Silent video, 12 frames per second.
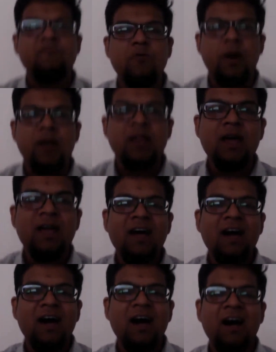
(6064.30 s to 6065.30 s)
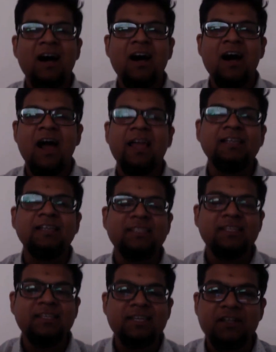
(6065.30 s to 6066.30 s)
hello, everyone. I guess
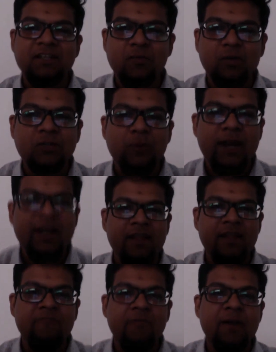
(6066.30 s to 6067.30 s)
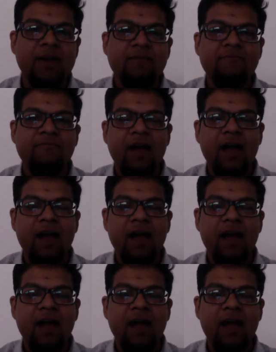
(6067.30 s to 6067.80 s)
the session was quite informative,